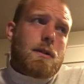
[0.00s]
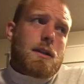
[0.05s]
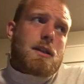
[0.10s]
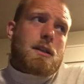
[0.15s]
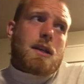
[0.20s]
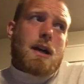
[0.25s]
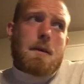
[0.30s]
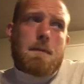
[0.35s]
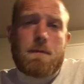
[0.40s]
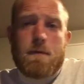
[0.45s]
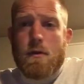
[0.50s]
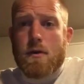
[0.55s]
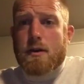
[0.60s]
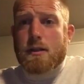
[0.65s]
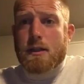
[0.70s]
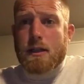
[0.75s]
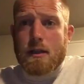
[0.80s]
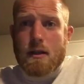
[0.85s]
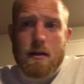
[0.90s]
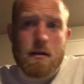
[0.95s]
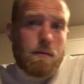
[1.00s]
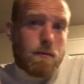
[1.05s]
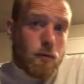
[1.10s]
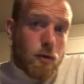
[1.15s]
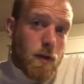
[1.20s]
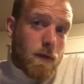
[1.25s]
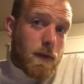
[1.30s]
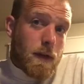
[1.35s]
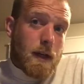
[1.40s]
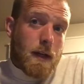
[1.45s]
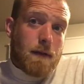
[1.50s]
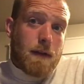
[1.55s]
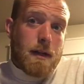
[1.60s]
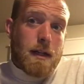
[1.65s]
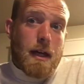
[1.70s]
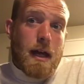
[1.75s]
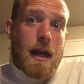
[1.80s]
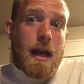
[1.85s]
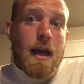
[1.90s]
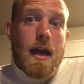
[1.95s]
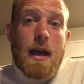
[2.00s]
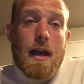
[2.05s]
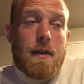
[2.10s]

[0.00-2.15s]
we stopped focusing on improving every day."